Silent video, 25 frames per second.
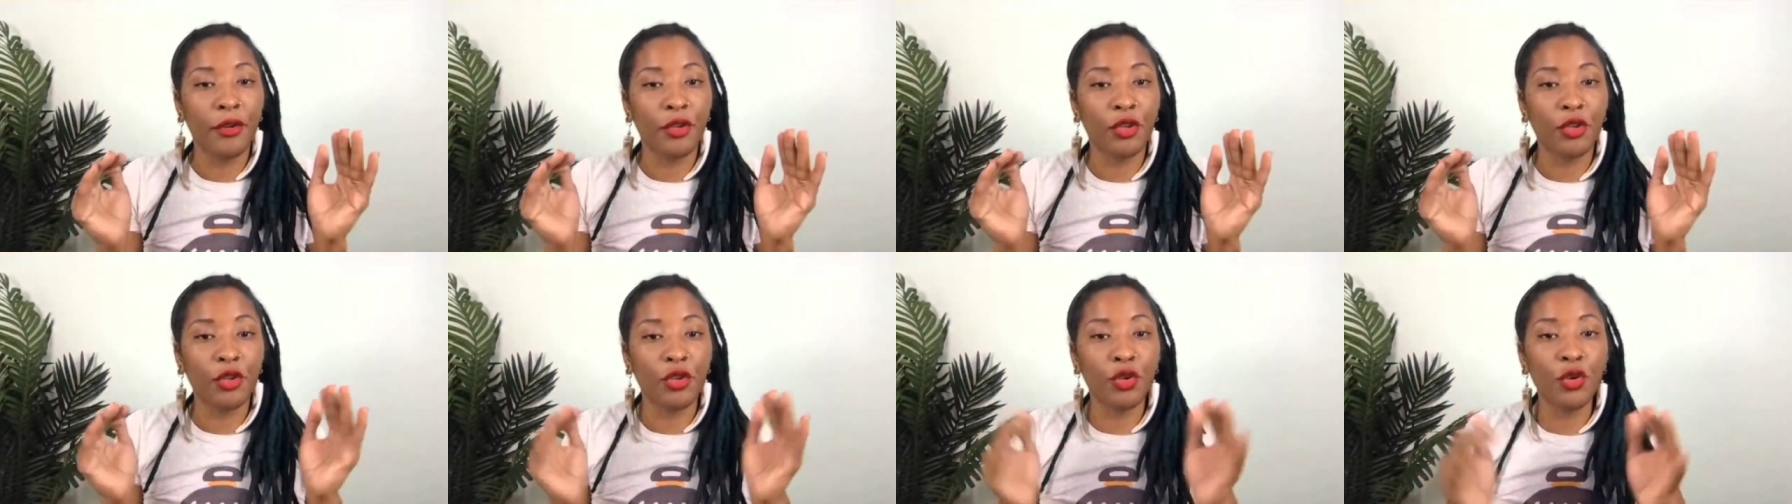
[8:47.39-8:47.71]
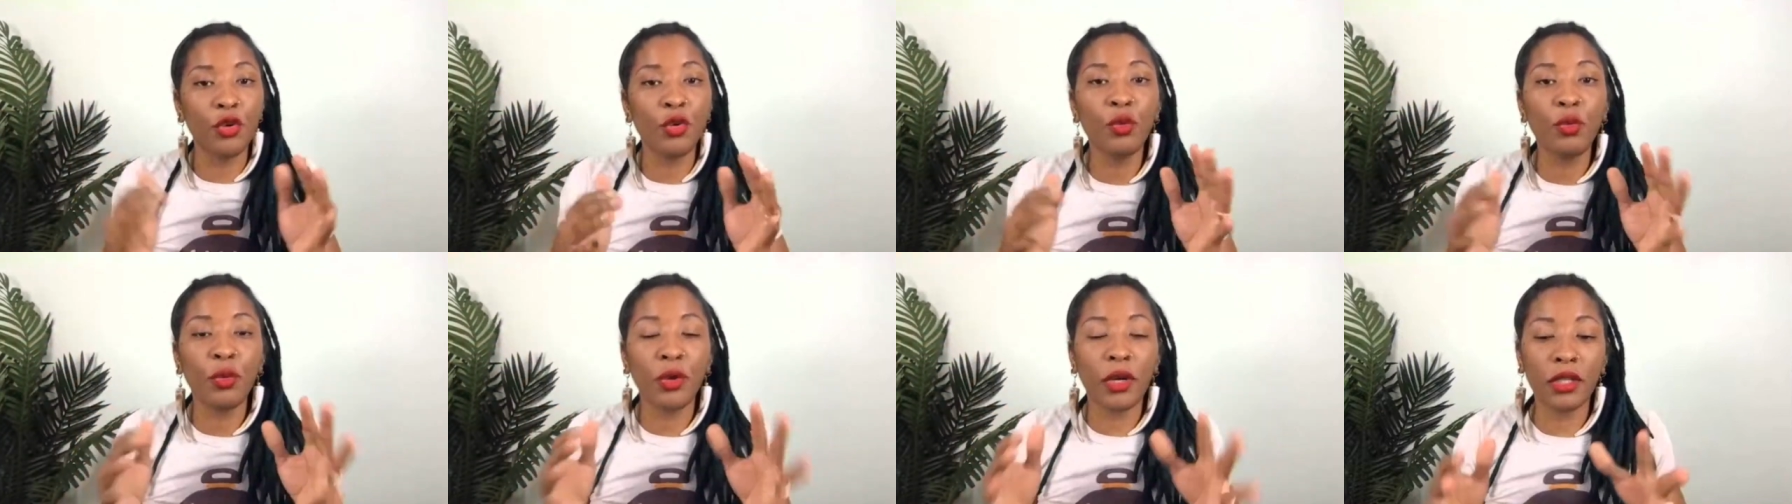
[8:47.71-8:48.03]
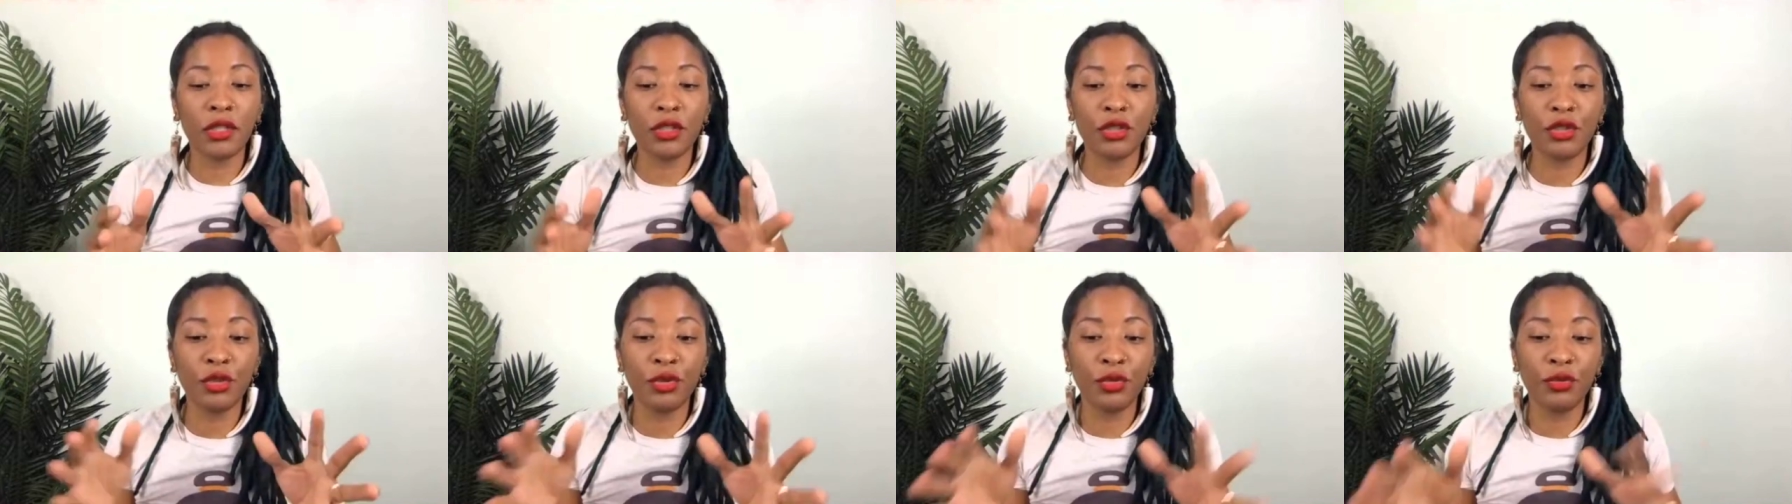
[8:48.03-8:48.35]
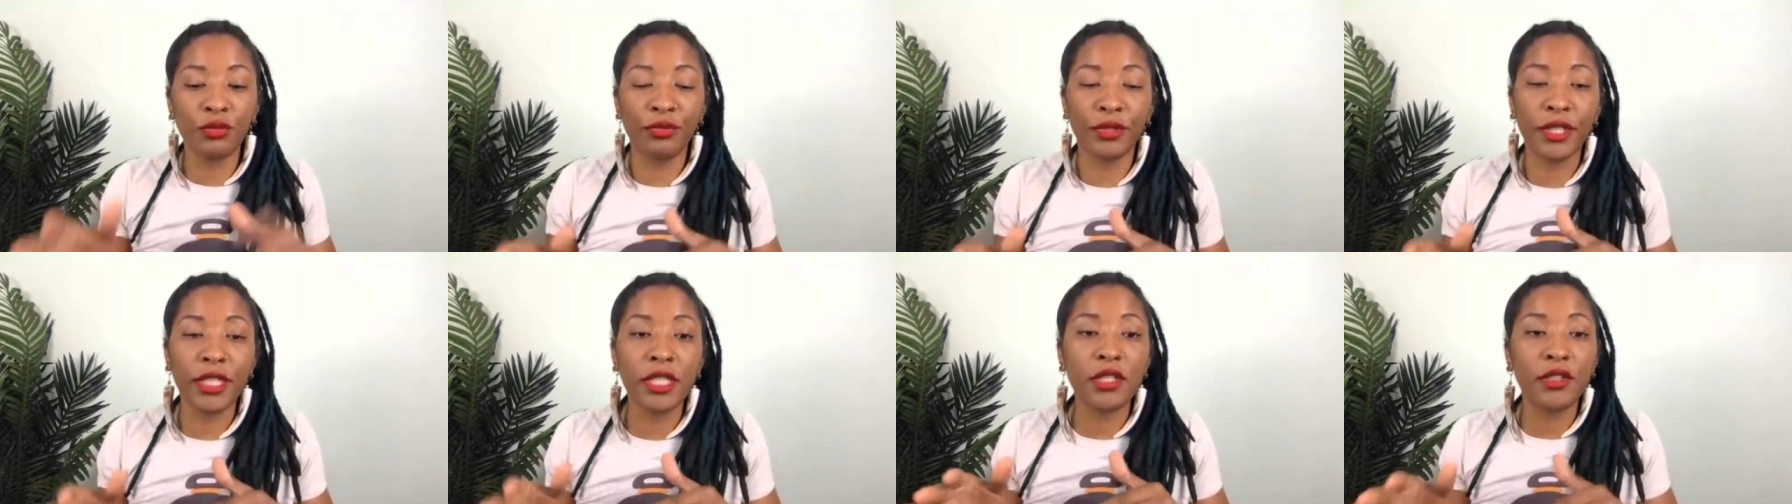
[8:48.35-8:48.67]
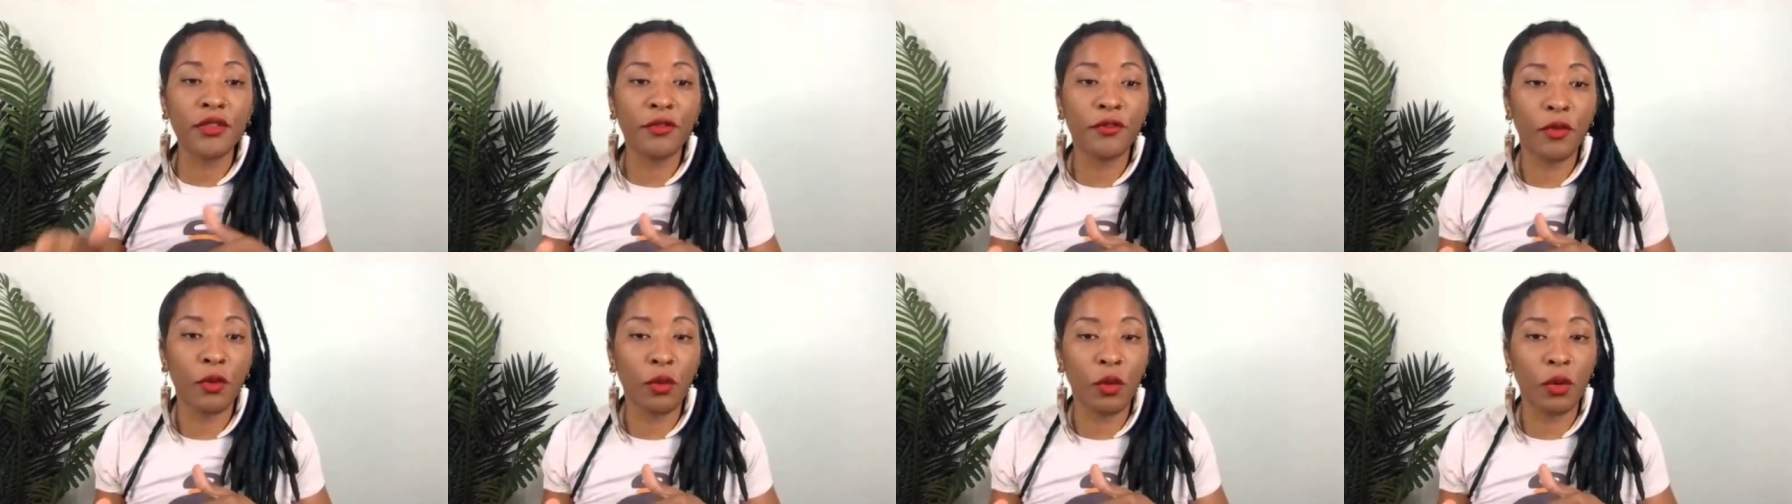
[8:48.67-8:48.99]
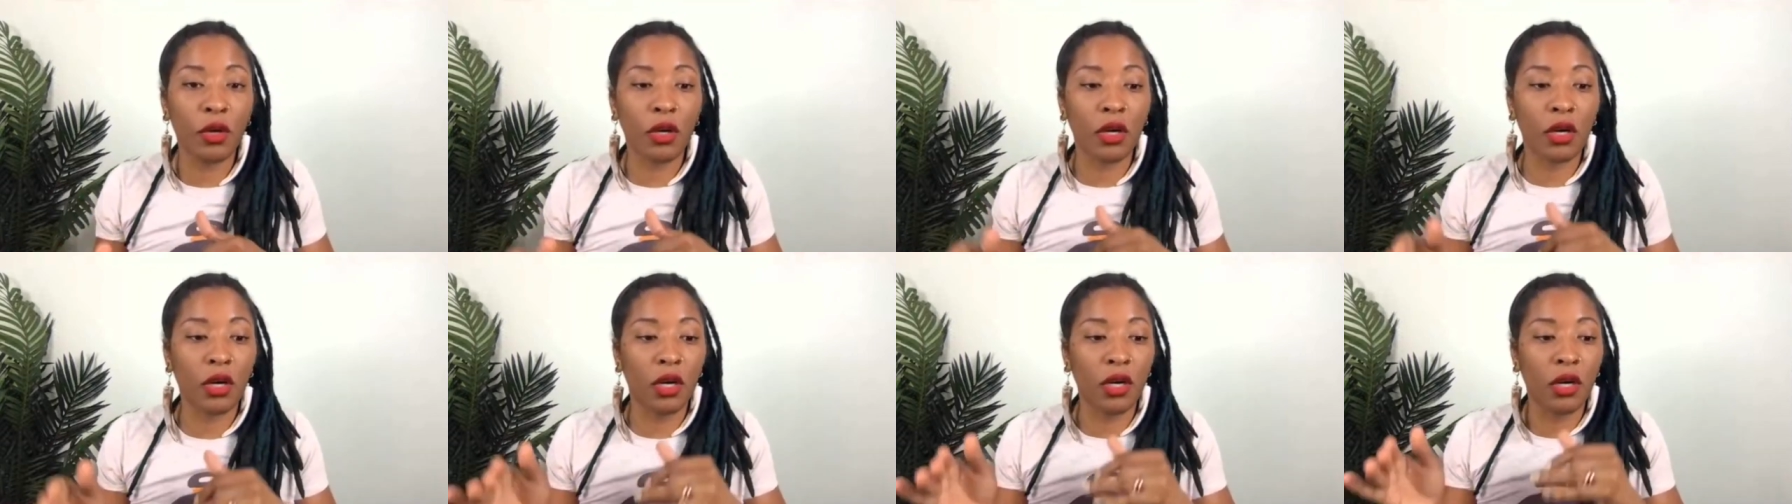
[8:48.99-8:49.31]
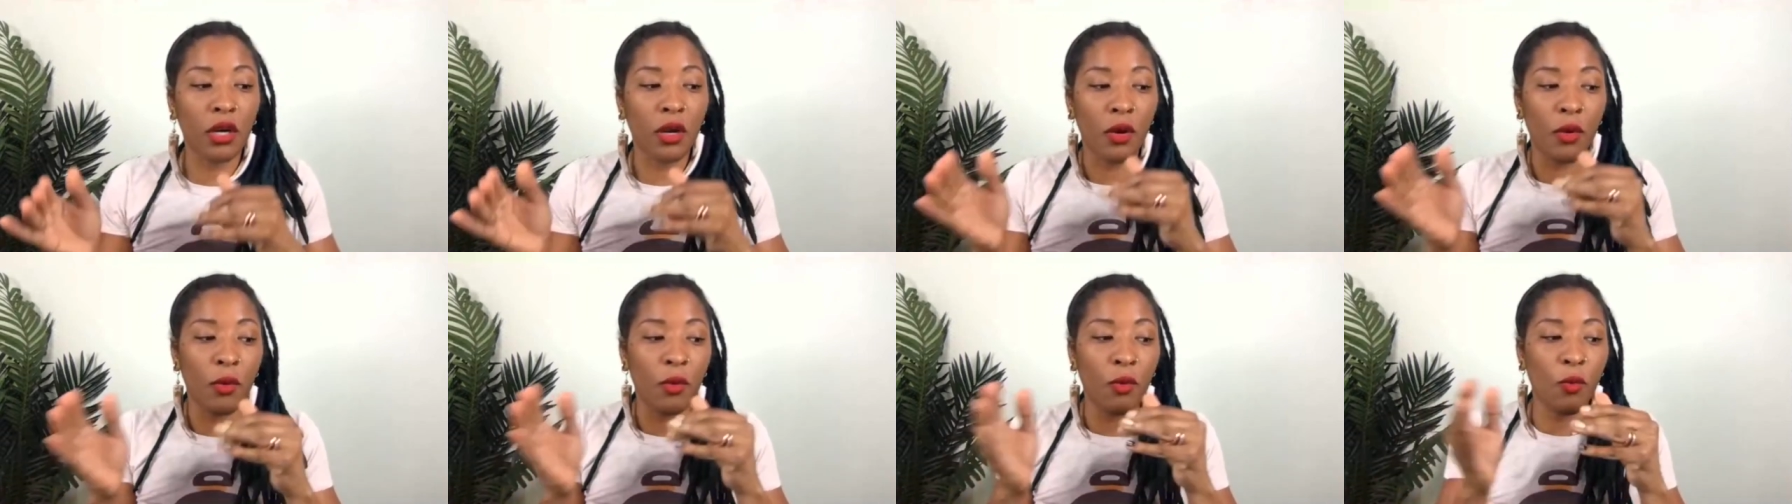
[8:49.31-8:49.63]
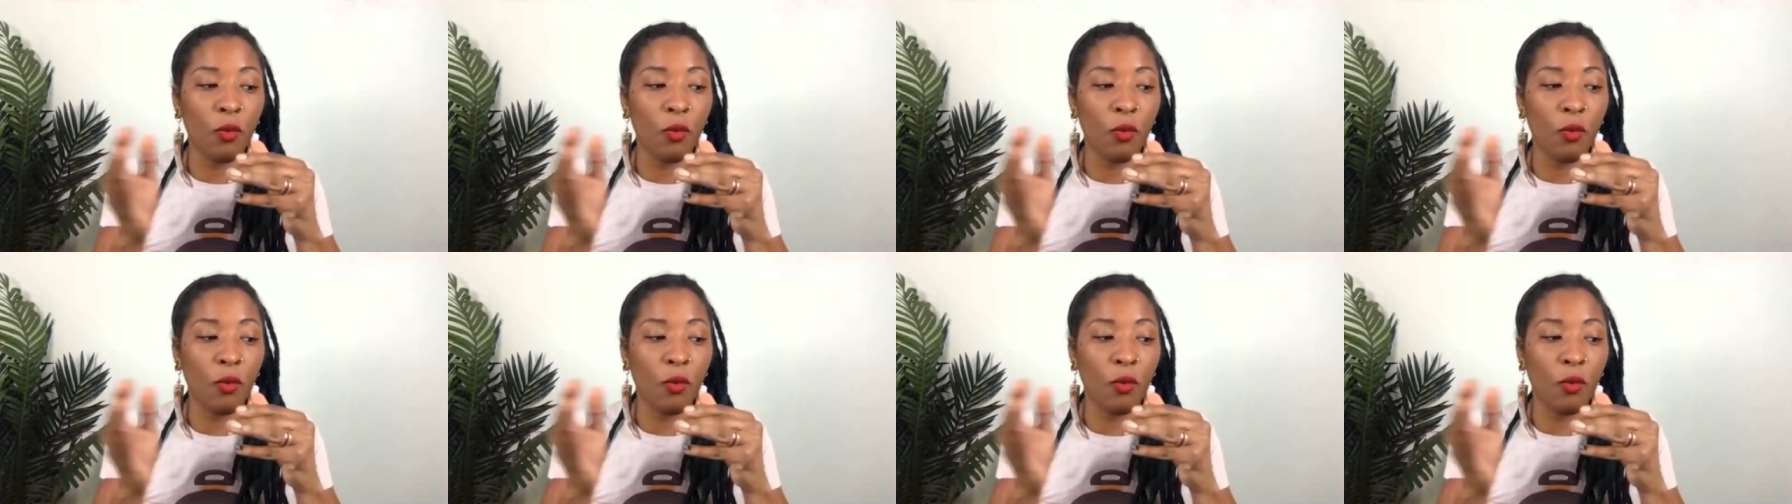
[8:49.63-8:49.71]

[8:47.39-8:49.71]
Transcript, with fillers: you want to reach for